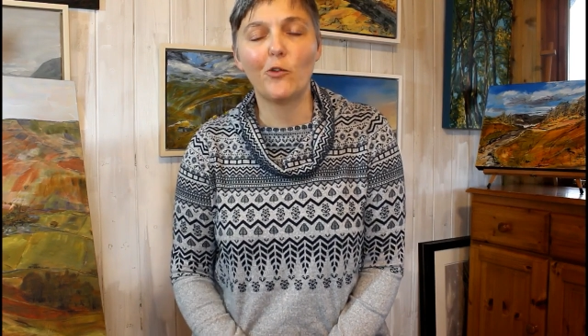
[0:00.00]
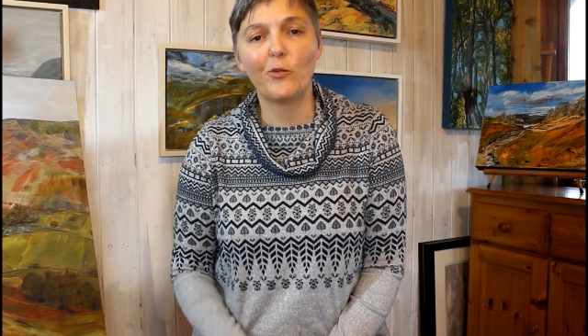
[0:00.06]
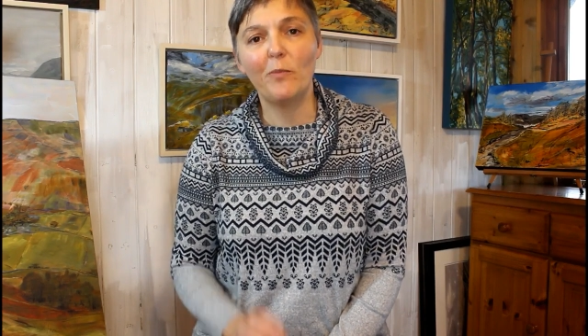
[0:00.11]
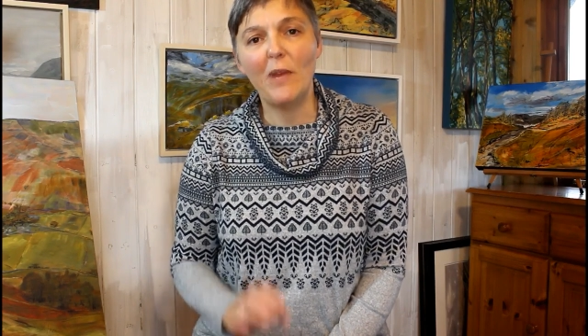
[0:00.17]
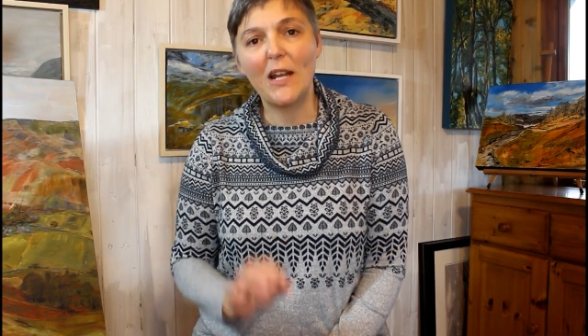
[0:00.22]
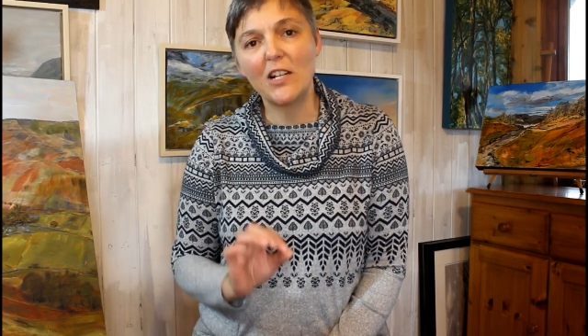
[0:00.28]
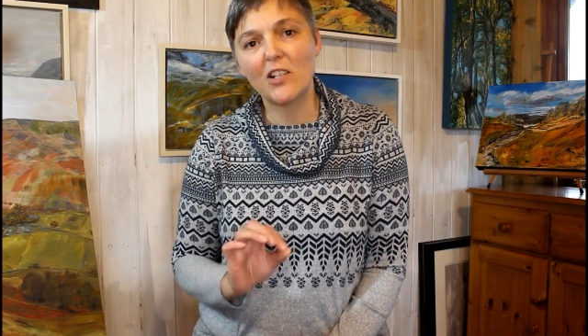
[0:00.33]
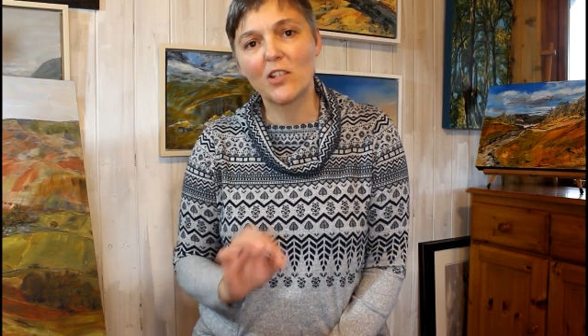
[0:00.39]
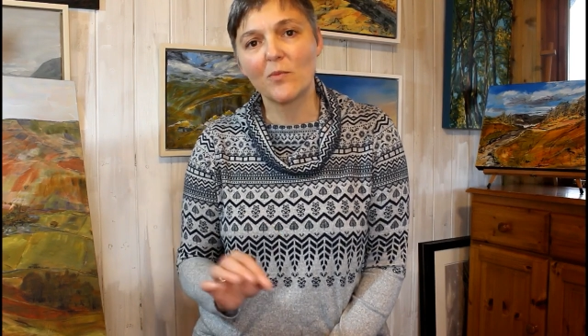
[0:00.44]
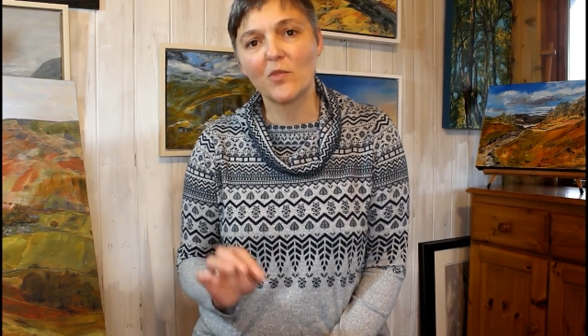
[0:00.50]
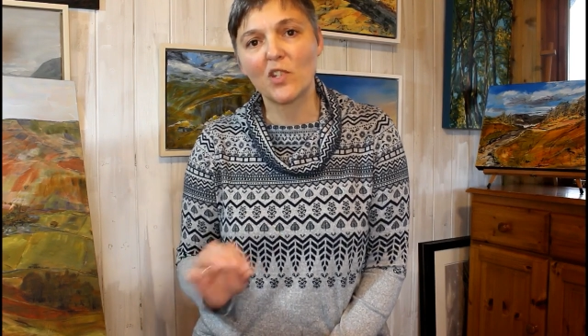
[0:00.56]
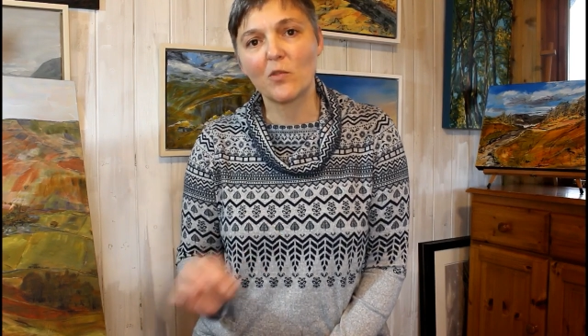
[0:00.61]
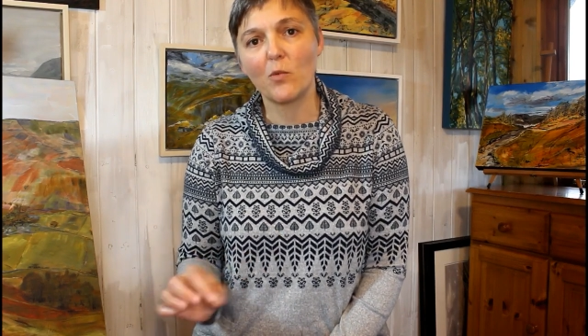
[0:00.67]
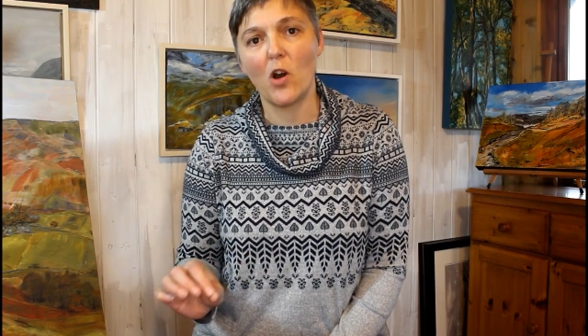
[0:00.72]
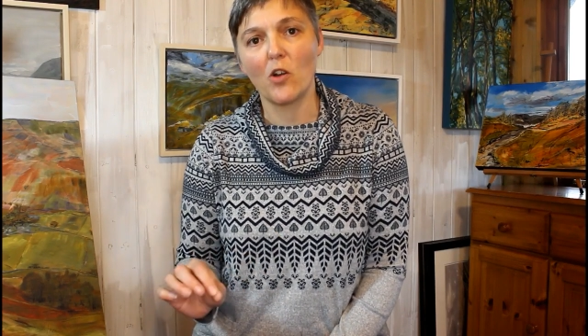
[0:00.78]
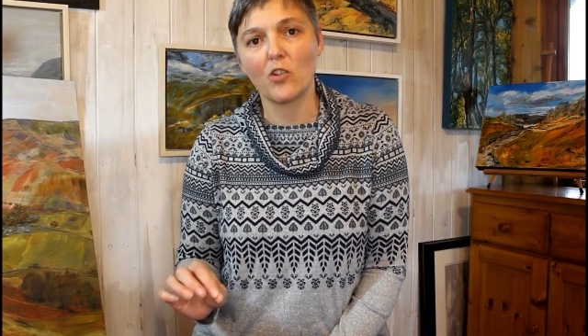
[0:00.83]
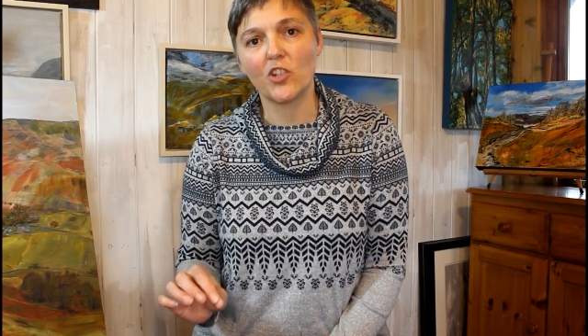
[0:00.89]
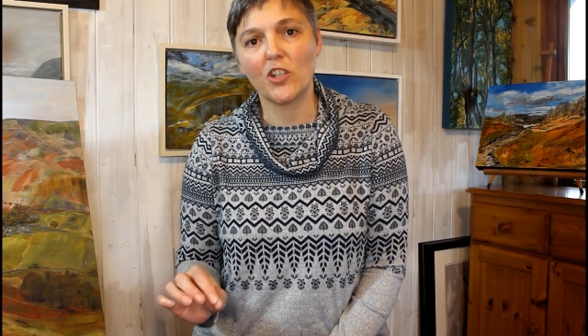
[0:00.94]
Make some
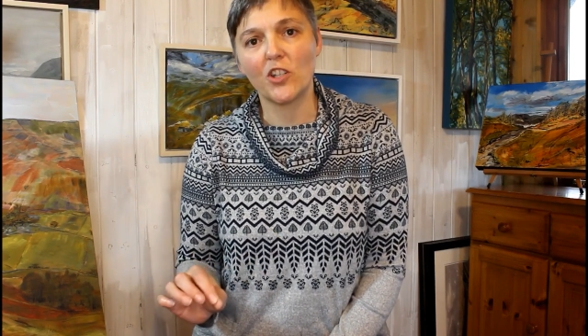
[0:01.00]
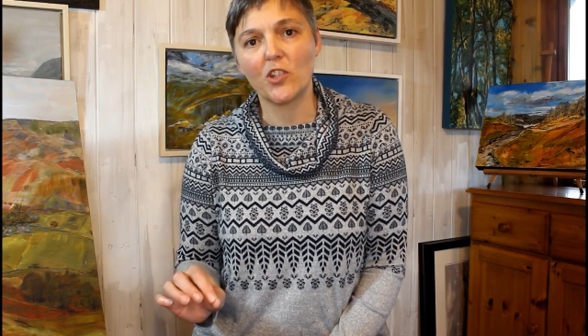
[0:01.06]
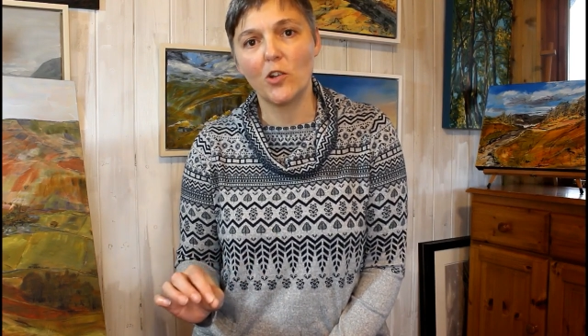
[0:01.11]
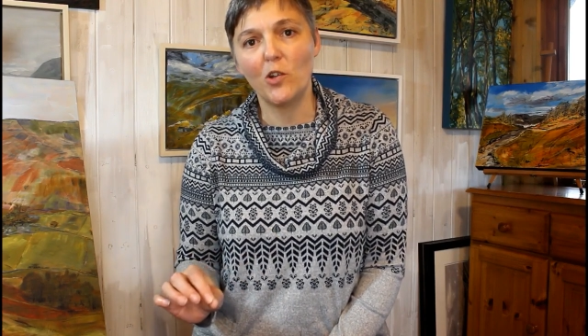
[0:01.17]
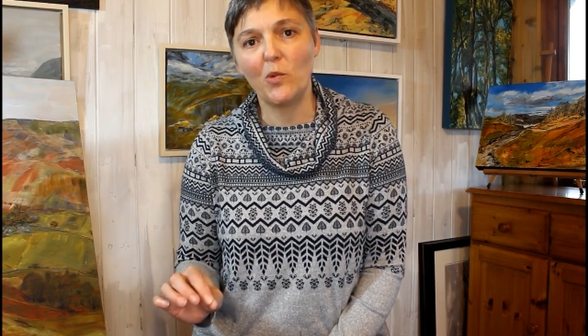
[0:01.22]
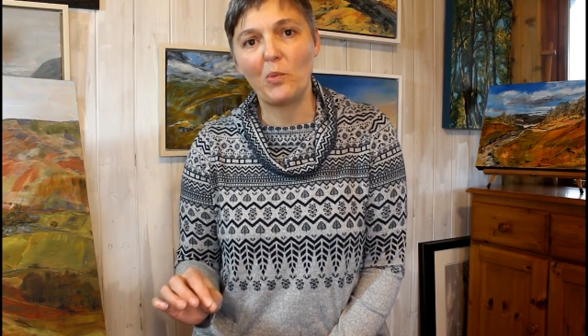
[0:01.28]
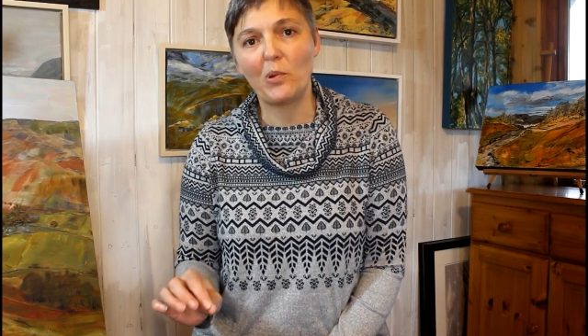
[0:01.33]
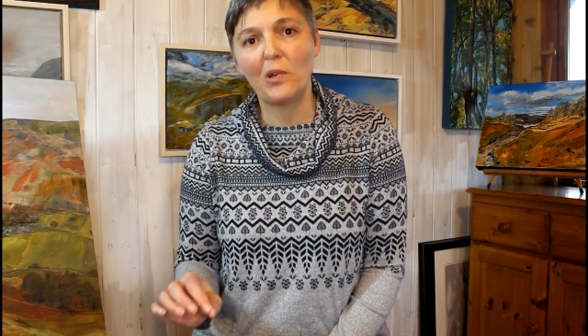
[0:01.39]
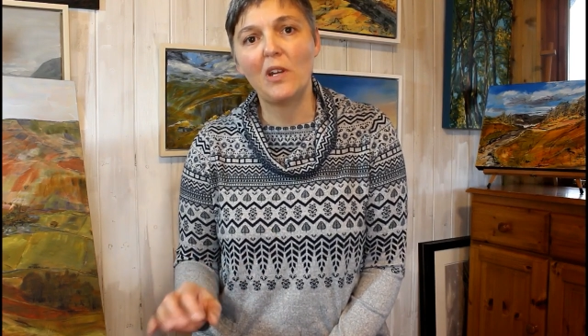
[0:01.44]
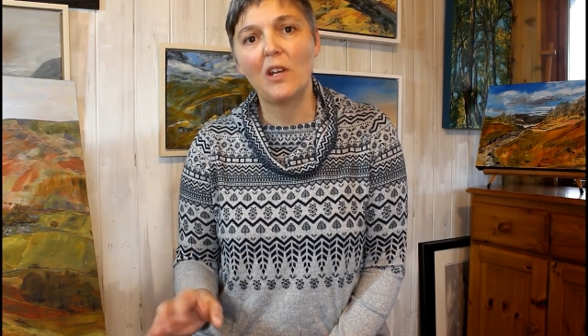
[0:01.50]
swatches up,